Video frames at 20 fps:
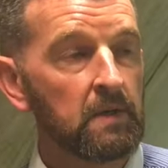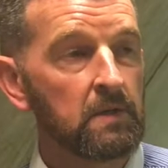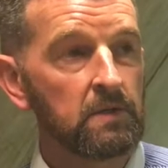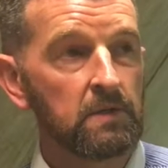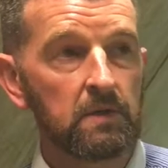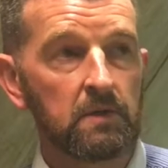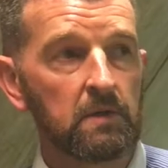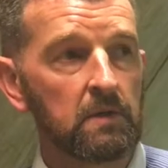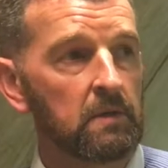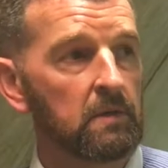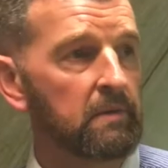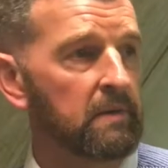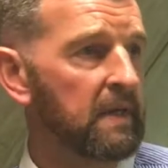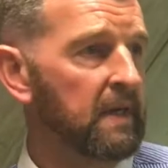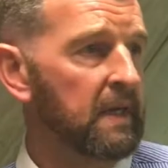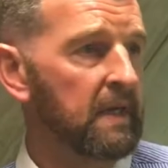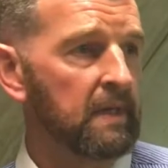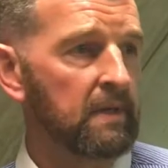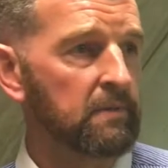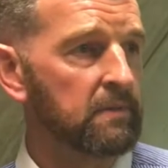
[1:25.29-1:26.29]
So
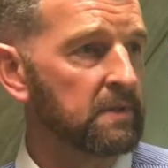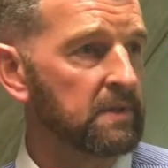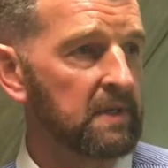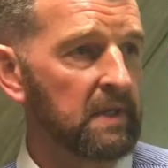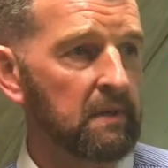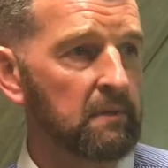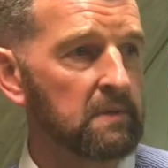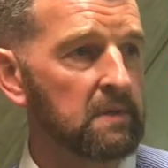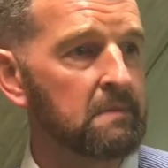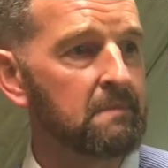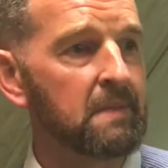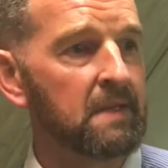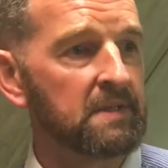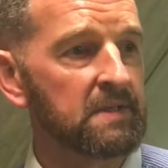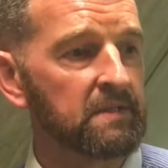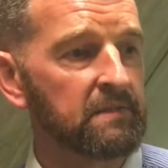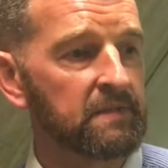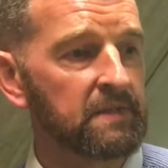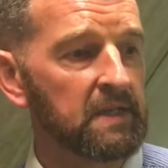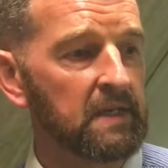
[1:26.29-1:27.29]
yeah, there was, it was a
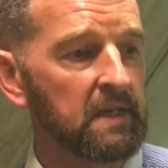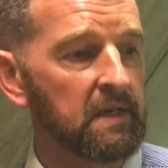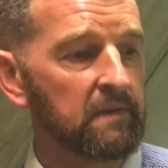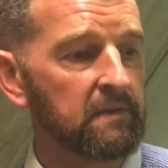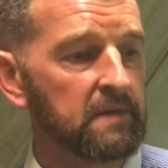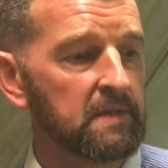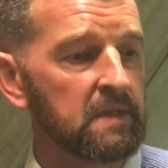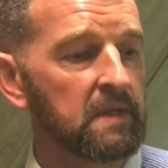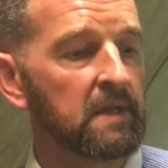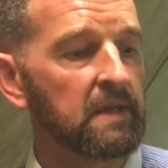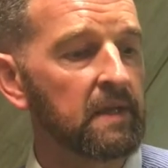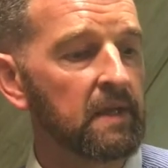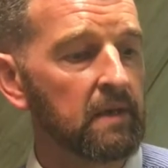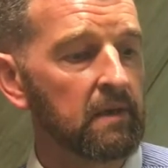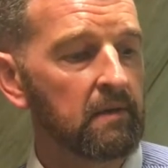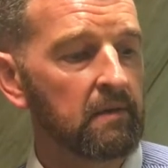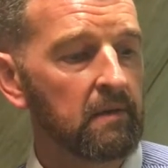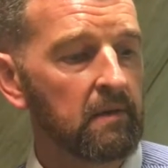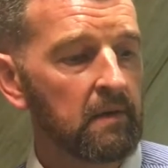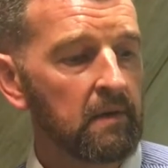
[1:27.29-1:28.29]
massive day. Obviously the,